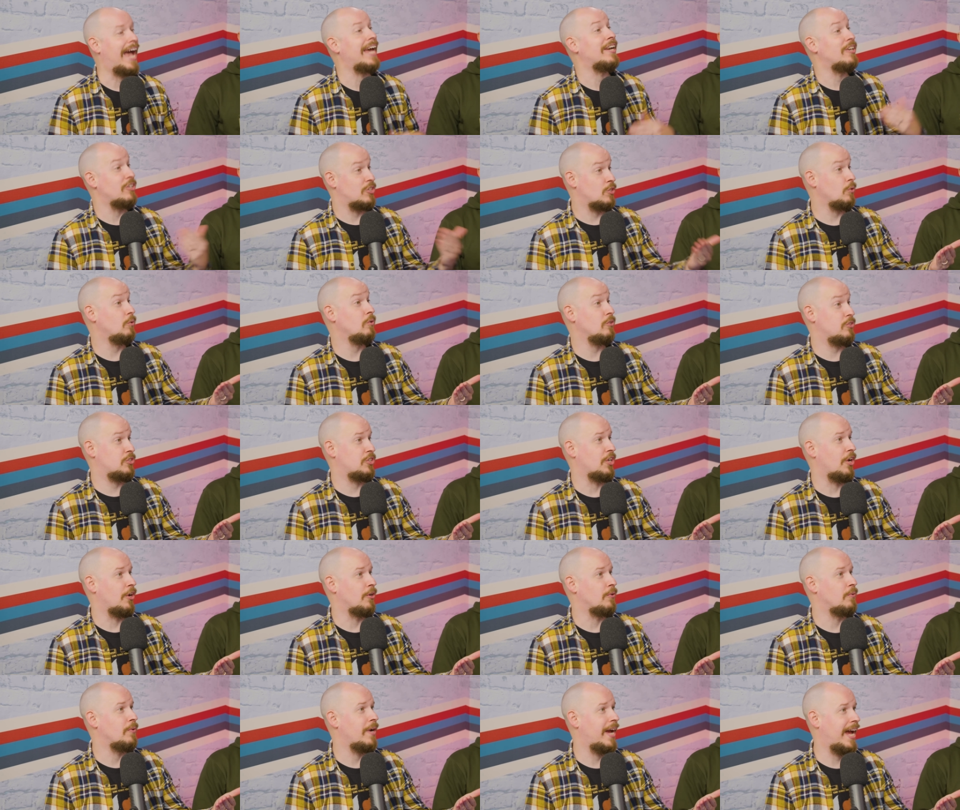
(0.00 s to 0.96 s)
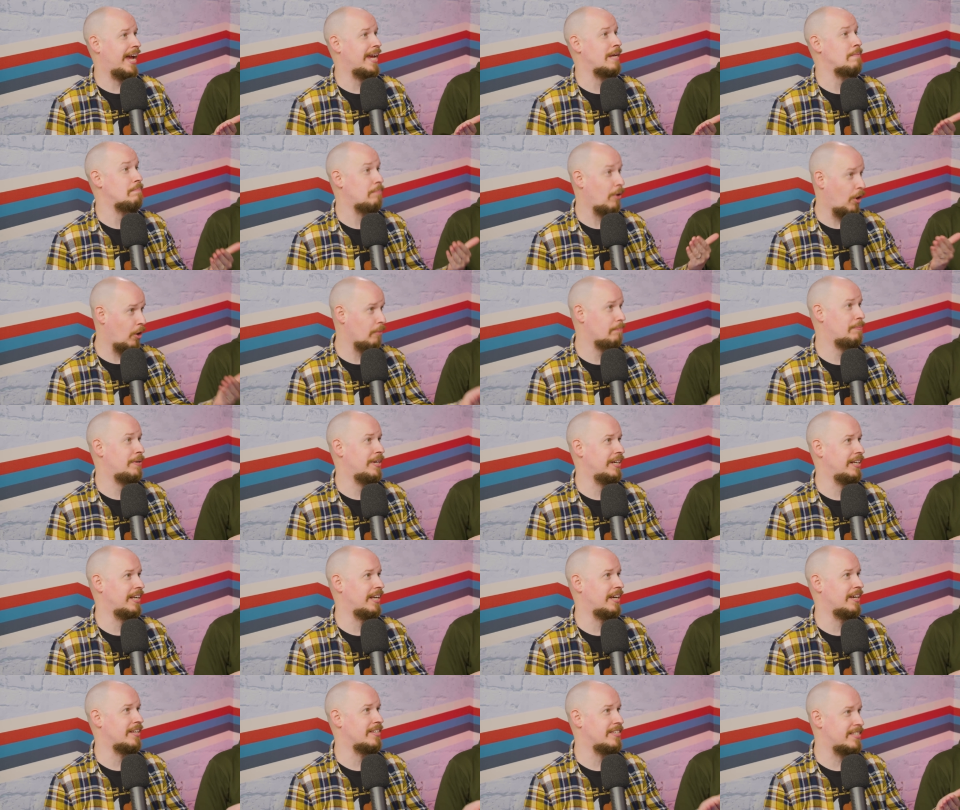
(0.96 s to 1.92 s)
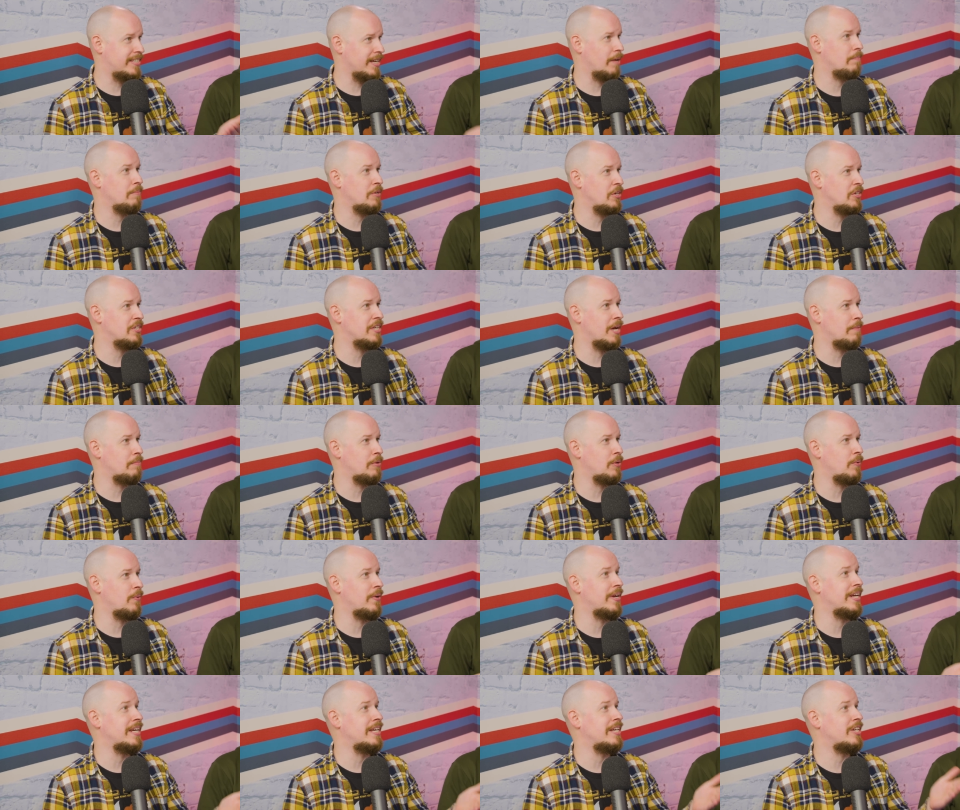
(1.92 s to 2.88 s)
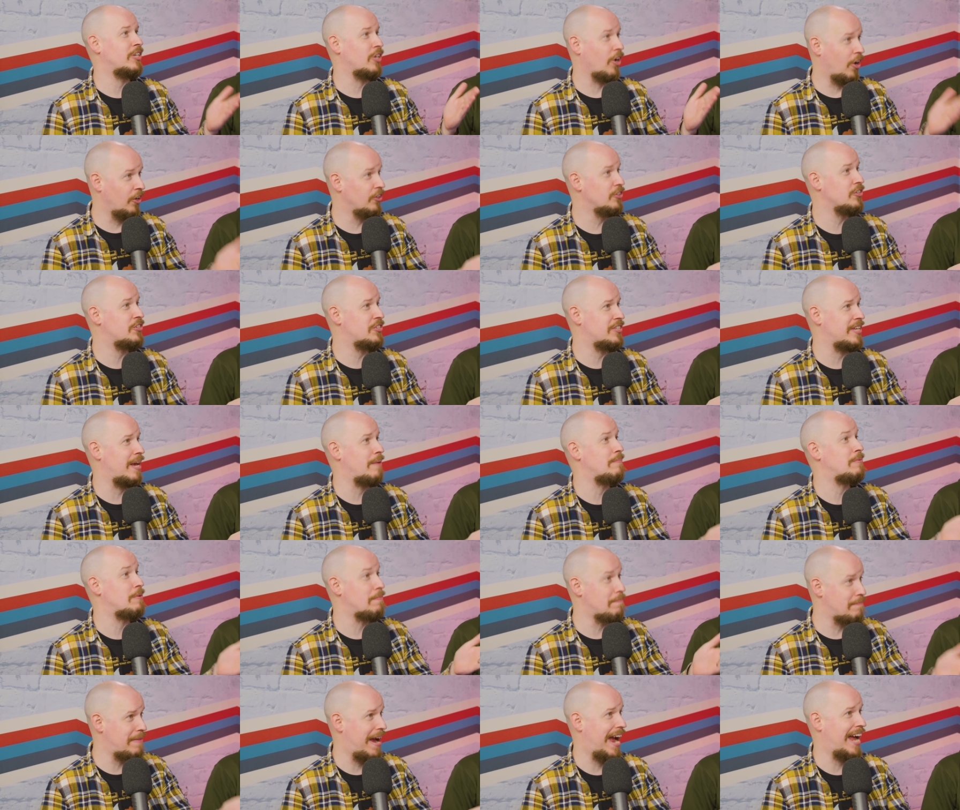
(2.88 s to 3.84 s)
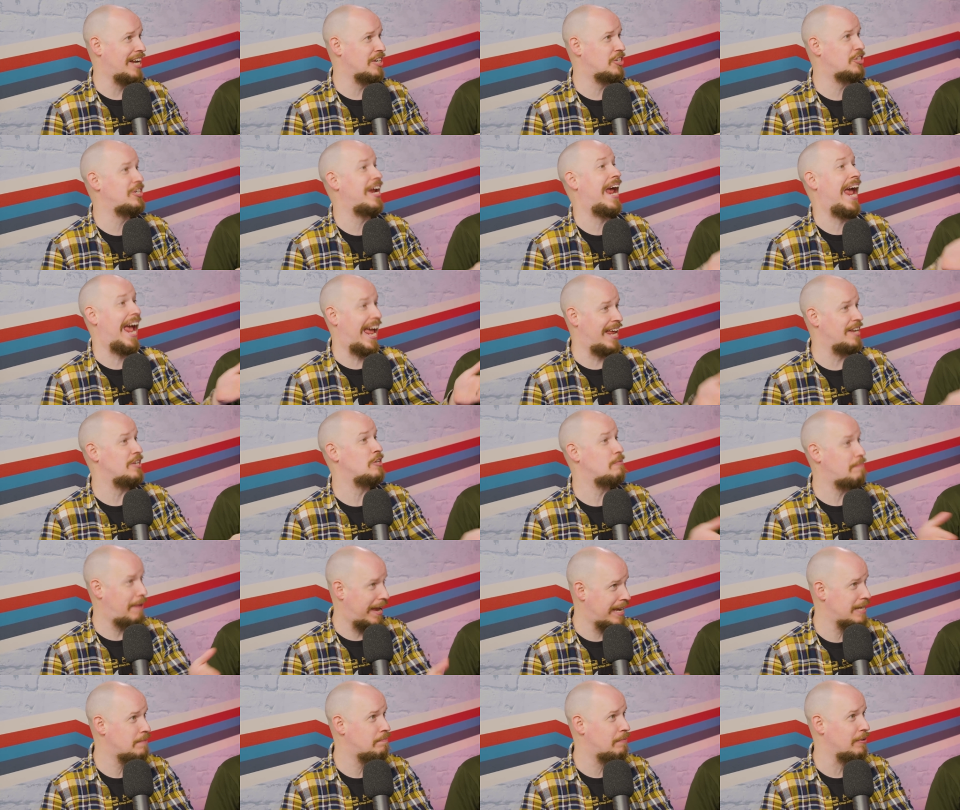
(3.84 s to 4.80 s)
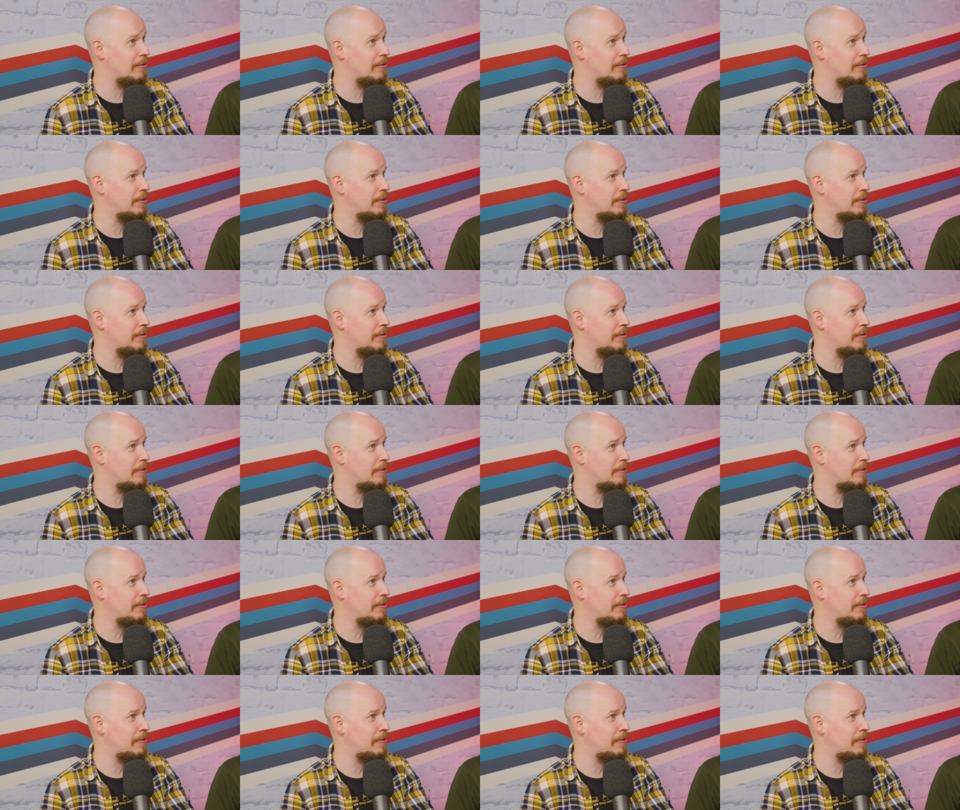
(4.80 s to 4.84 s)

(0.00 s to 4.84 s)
And it's also a popular WWE concept match and pay